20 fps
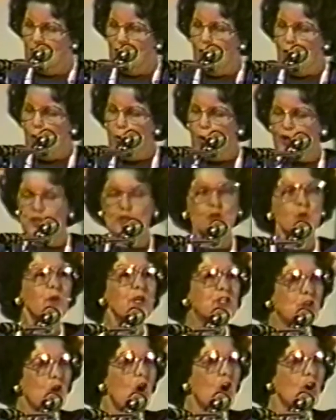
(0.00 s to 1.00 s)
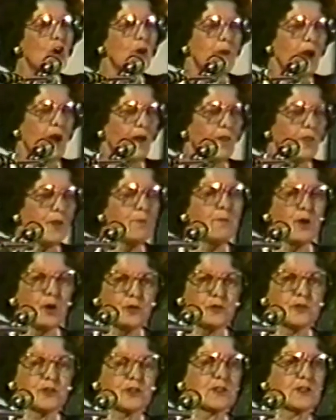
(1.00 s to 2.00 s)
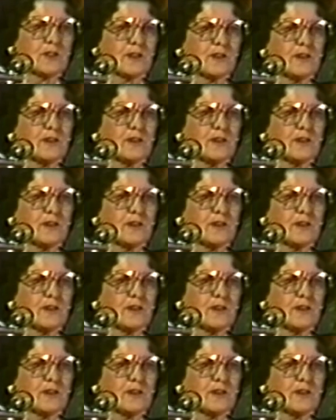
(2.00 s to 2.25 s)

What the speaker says: What do we talk about the most?